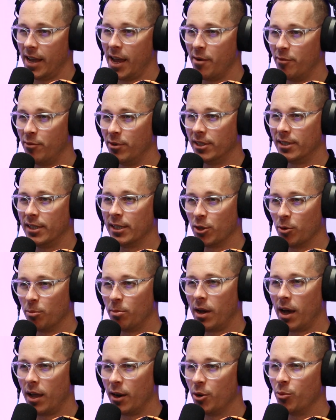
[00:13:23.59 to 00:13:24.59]
Every single
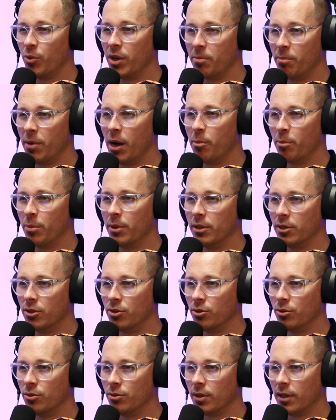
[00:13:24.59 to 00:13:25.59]
pilot we bump
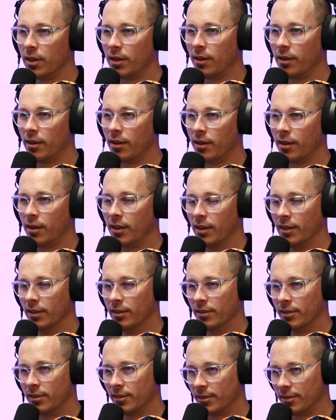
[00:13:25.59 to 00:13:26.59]
into
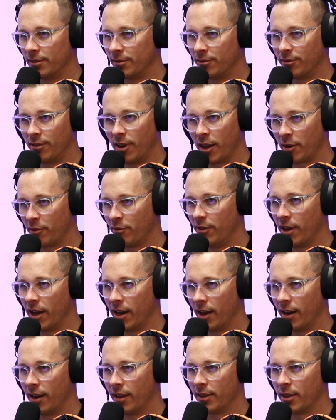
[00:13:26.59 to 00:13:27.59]
is flying flat
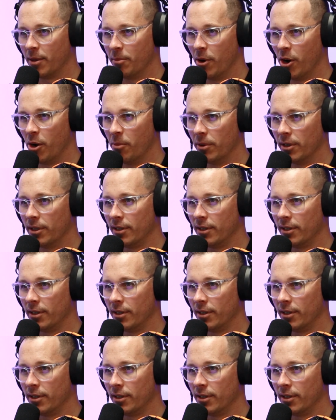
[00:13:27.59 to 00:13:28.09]
out at the moment.